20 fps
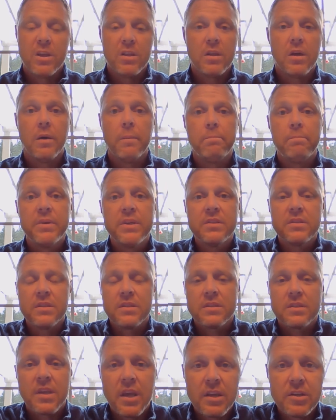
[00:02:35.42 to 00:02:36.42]
a busy
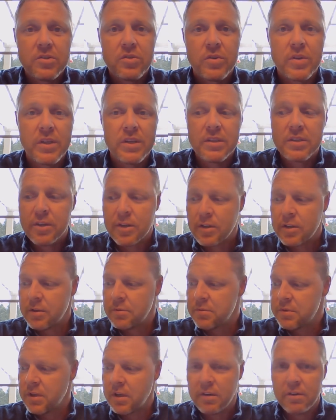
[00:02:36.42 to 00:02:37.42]
schedule in
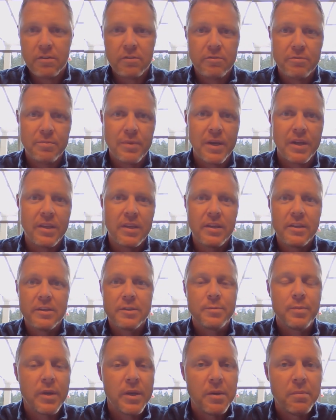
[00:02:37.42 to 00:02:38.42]
terms of my kids
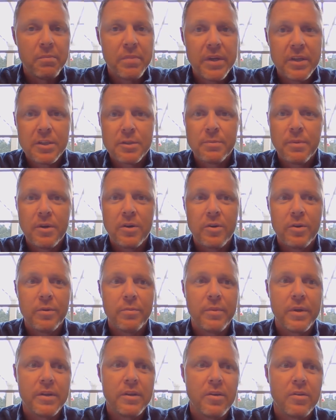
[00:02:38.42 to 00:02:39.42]
playing baseball and
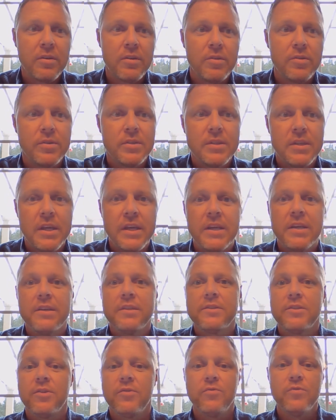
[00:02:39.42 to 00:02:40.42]
my daughter doing
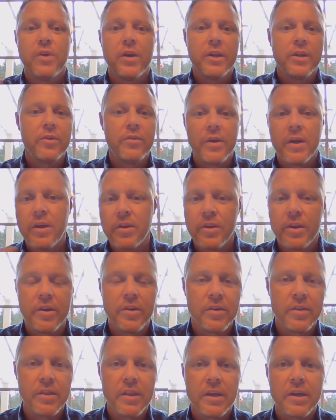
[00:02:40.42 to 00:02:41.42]
dance and running around here
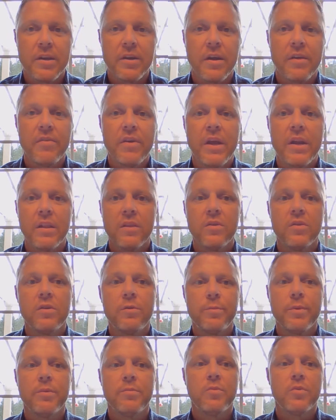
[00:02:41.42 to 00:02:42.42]
and there. I've had a little
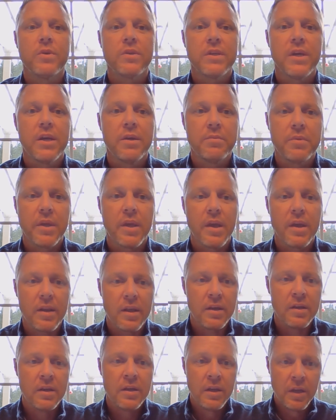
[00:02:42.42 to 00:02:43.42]
bit more time to kind of
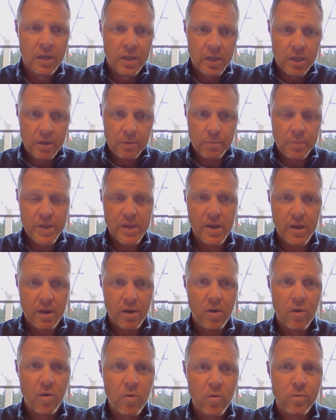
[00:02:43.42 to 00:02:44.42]
be at
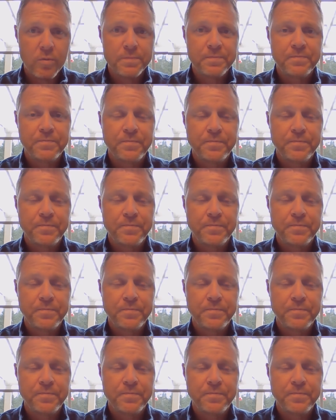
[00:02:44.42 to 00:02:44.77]
home